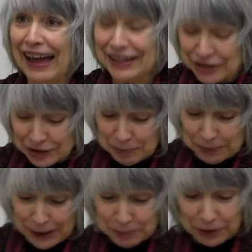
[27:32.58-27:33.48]
add to the
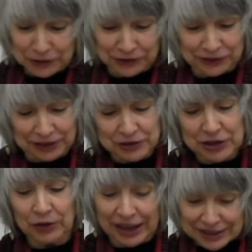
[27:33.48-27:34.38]
people's, it's
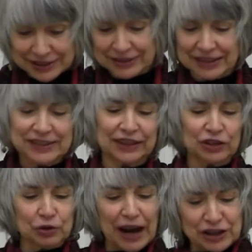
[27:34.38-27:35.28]
uh, okay, it's, it's the
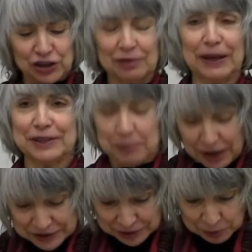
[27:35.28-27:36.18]
contraction that makes
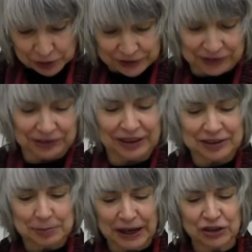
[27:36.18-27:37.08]
possible this
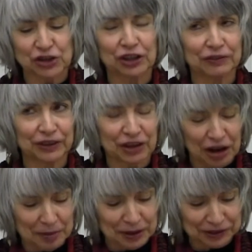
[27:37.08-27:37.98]
expansion of the
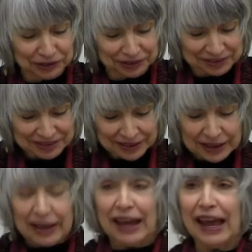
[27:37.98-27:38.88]
commons.
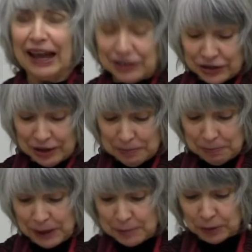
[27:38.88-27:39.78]
Add to the
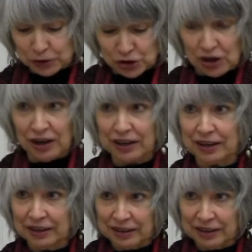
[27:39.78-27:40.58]
people's shock,